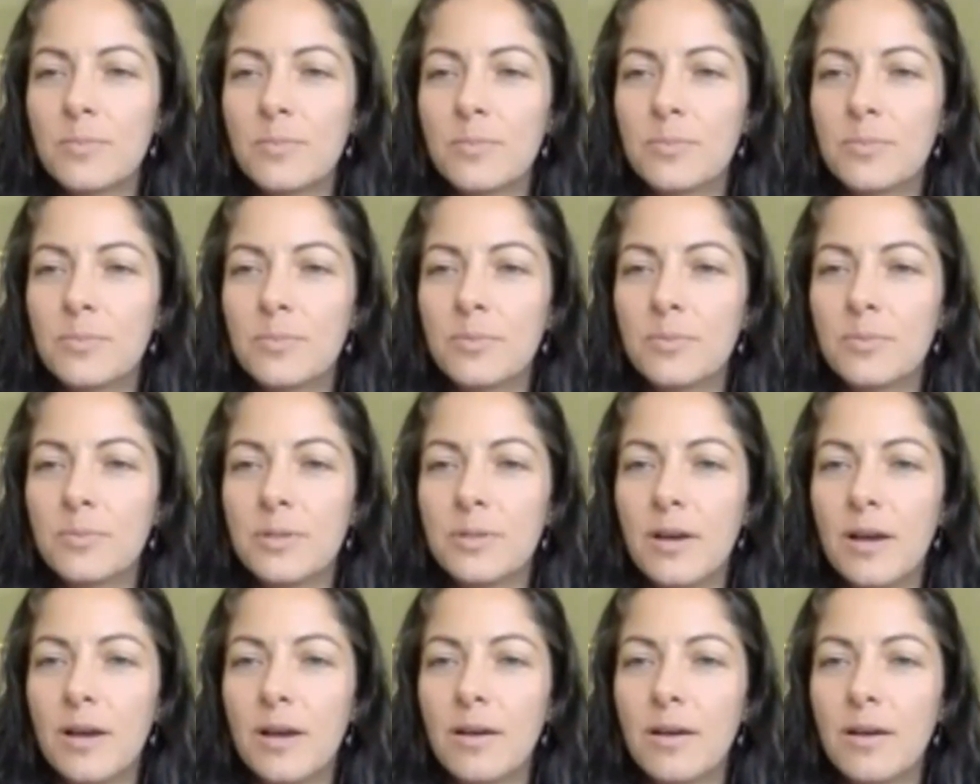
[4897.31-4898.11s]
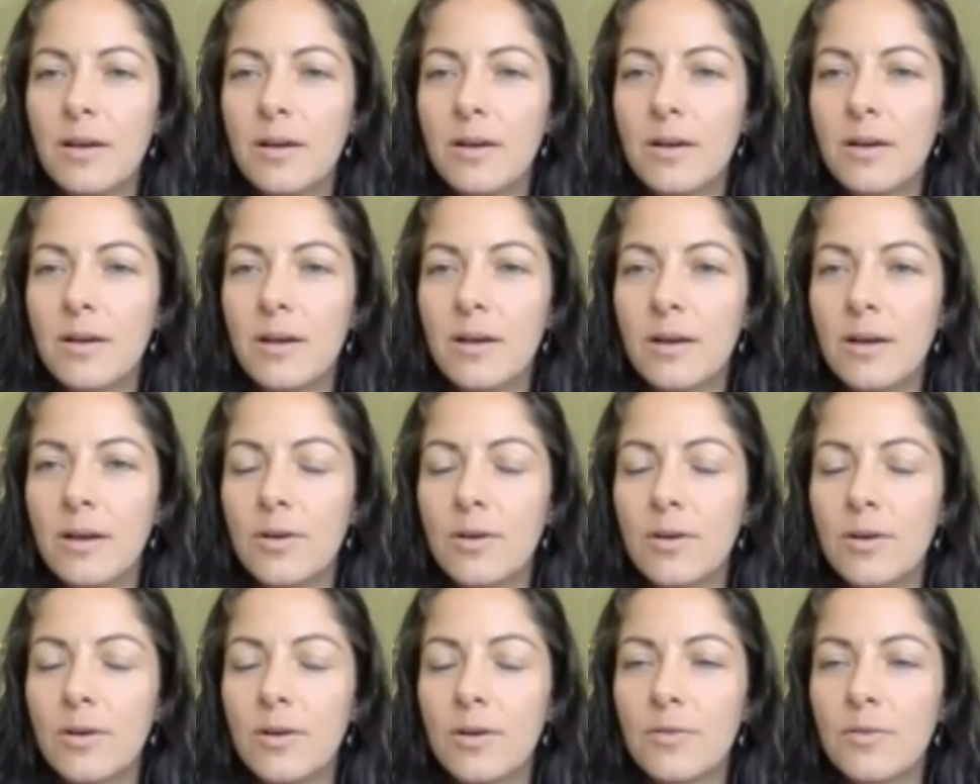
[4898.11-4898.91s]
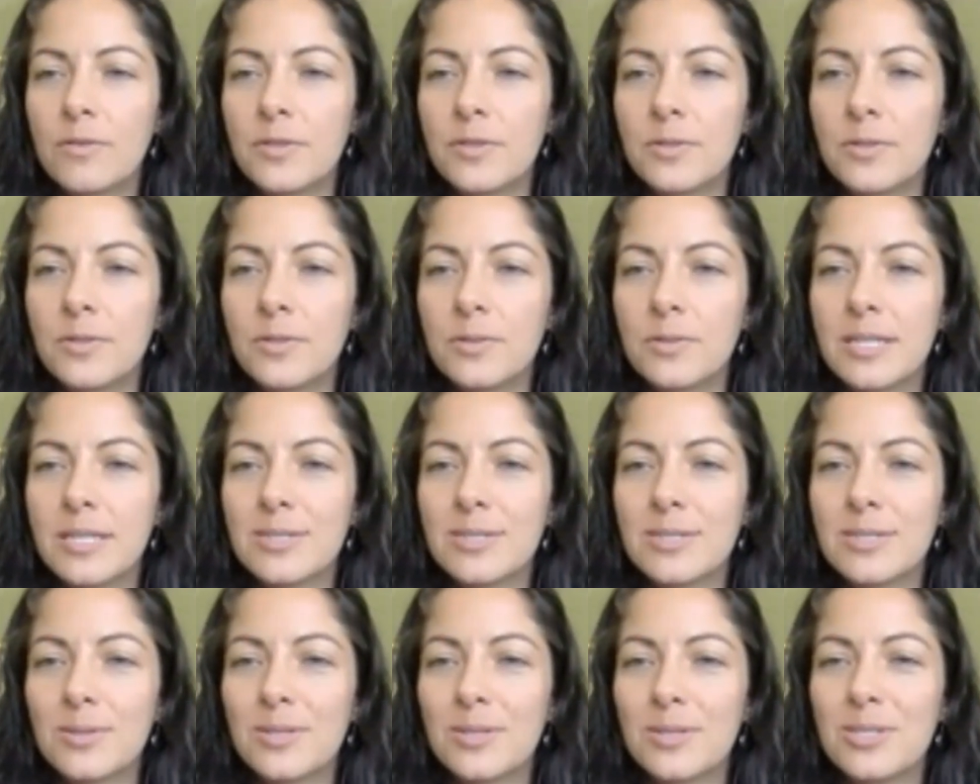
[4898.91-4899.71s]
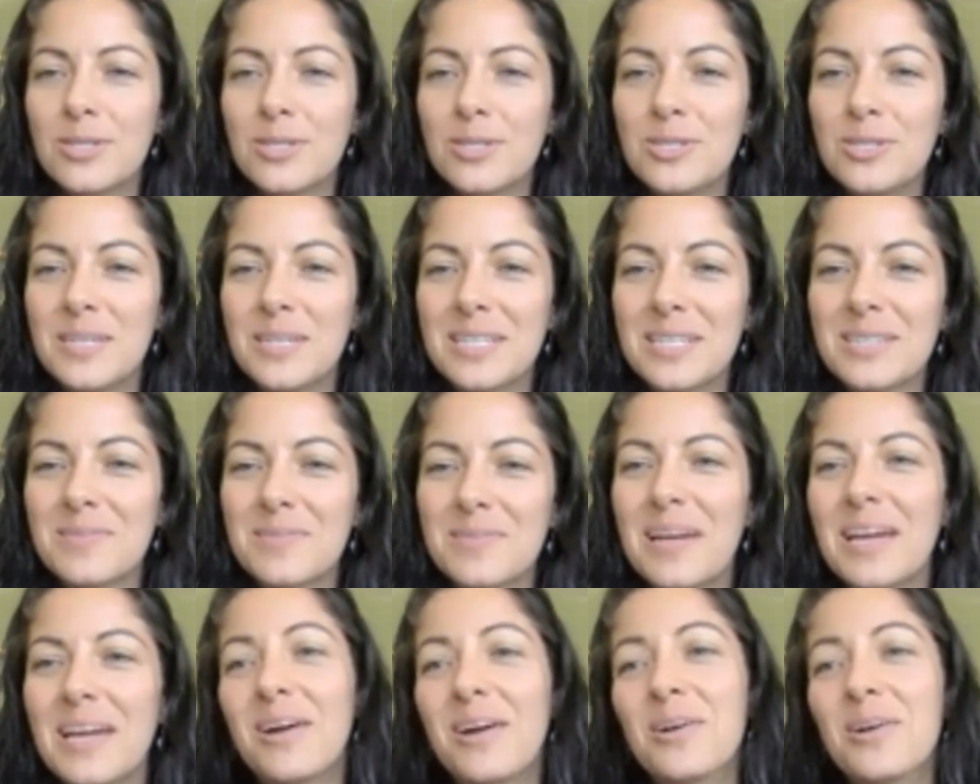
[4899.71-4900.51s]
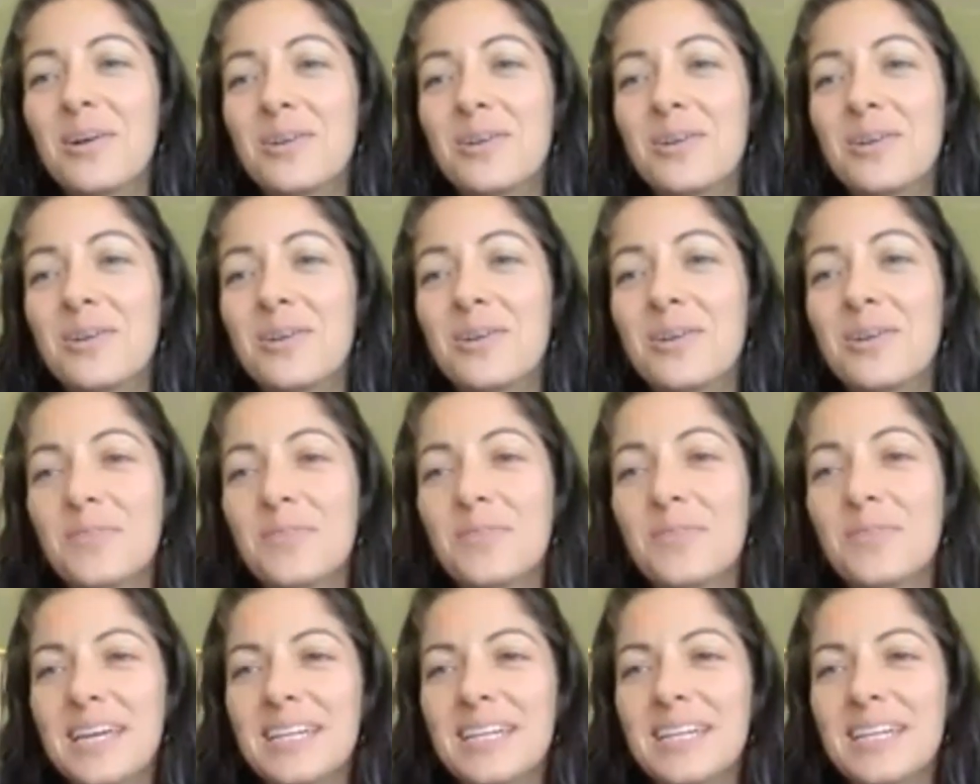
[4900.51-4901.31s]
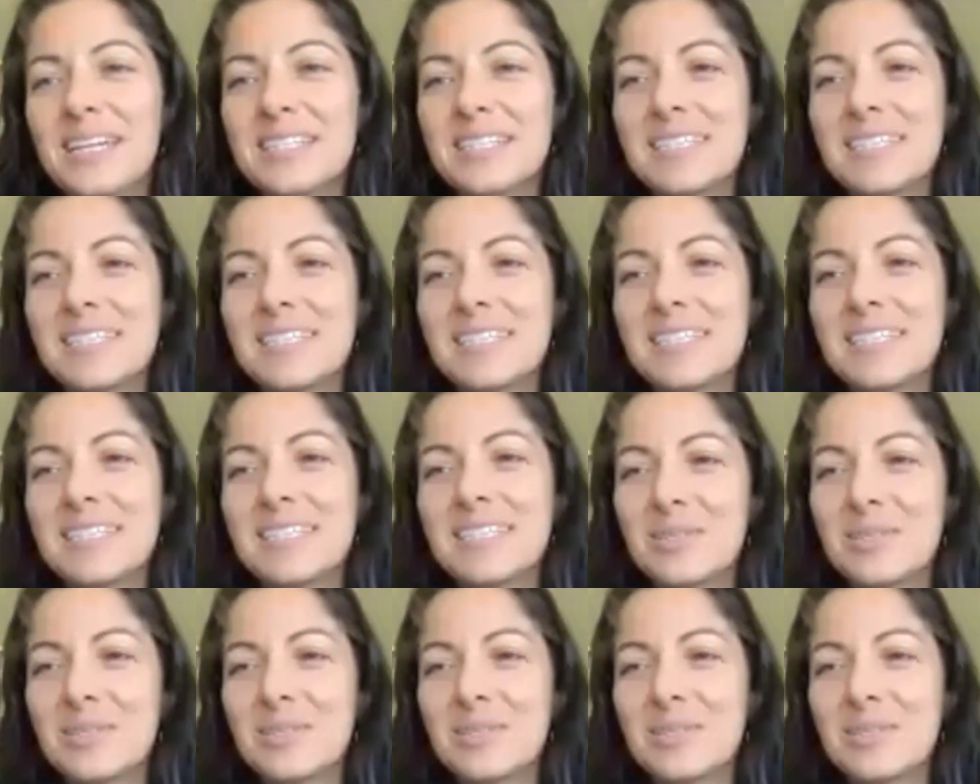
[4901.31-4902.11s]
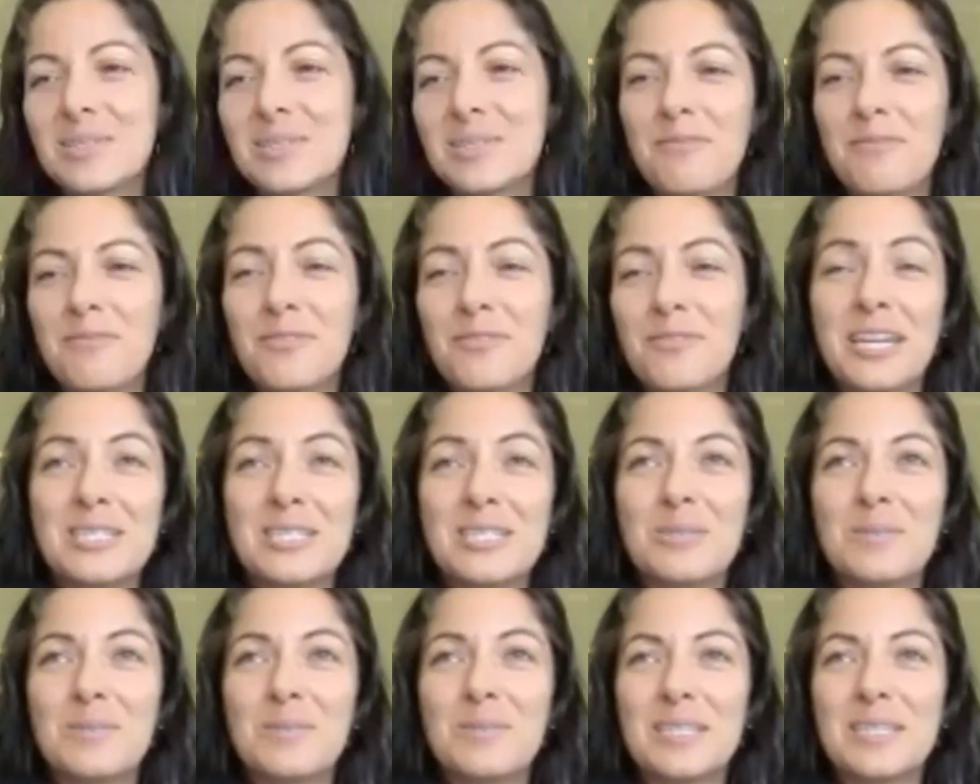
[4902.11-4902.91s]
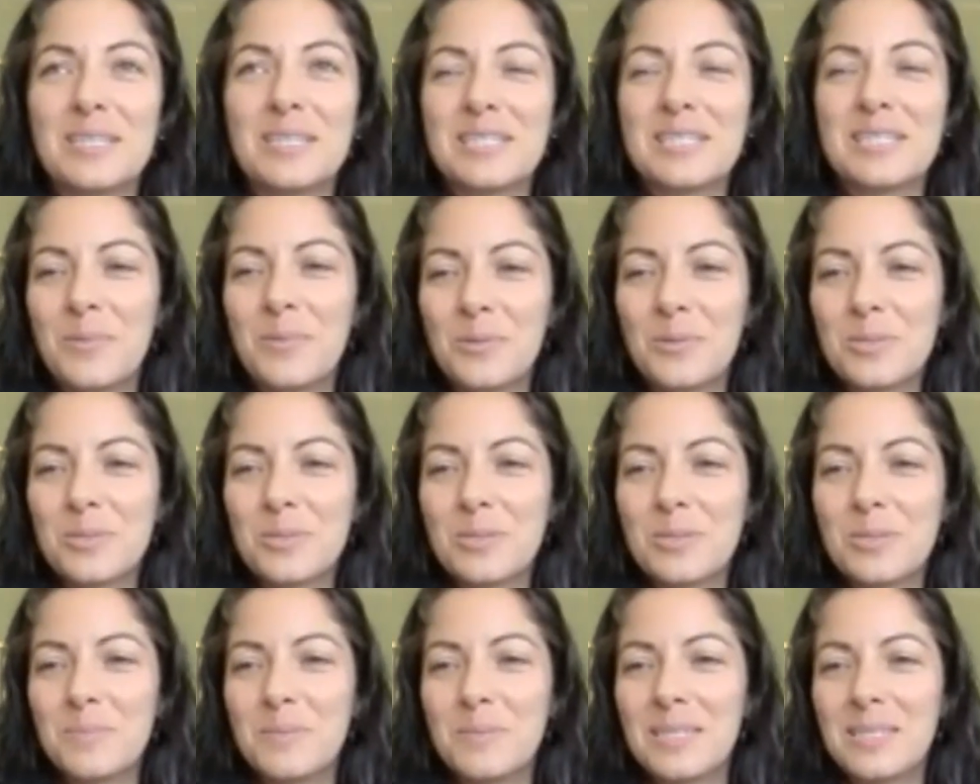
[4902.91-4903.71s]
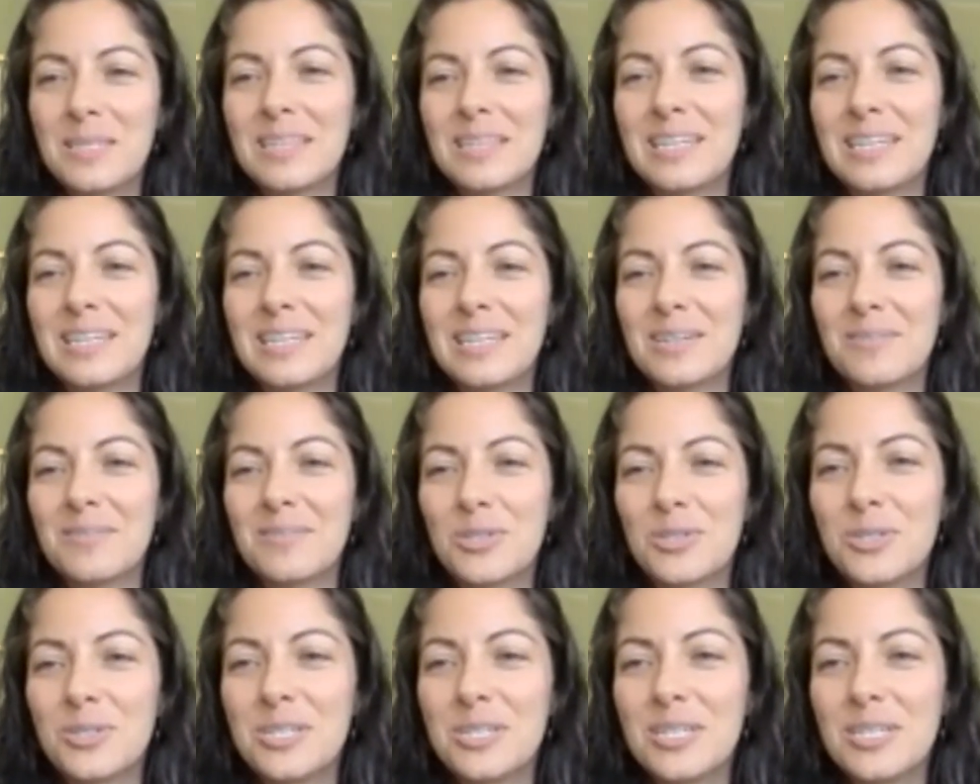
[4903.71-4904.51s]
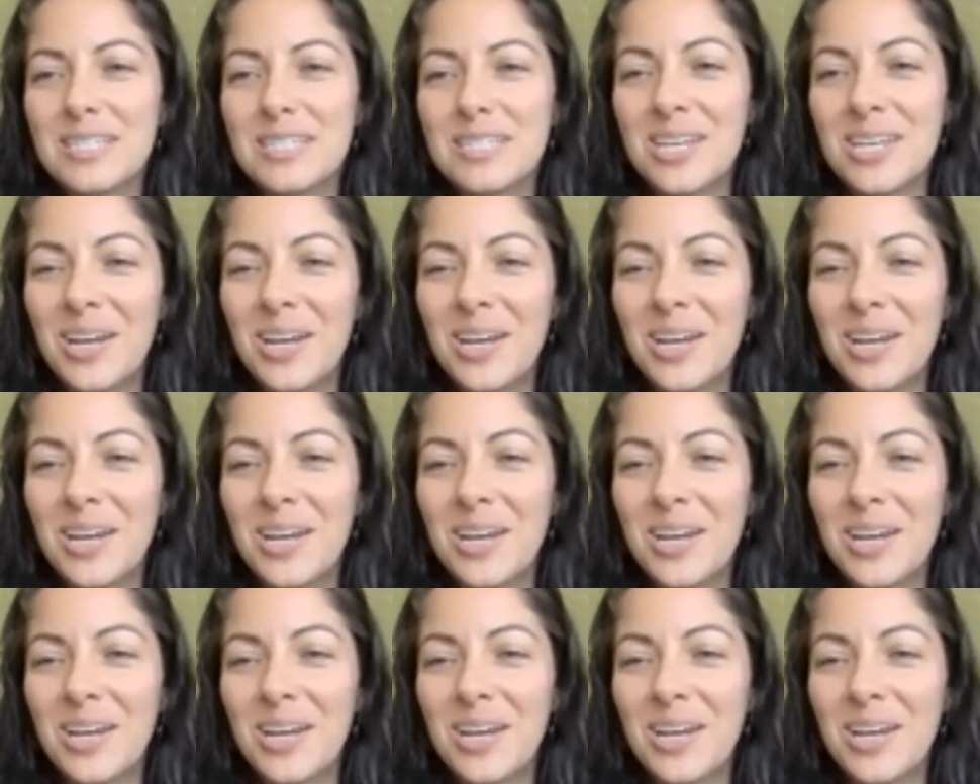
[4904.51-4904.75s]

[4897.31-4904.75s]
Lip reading: Perhaps a brief overview. It's only 2 weeks away. Oh, you're right. It is only 2 weeks away. And for the next 2 weeks, I'll mostly be leading a retreat.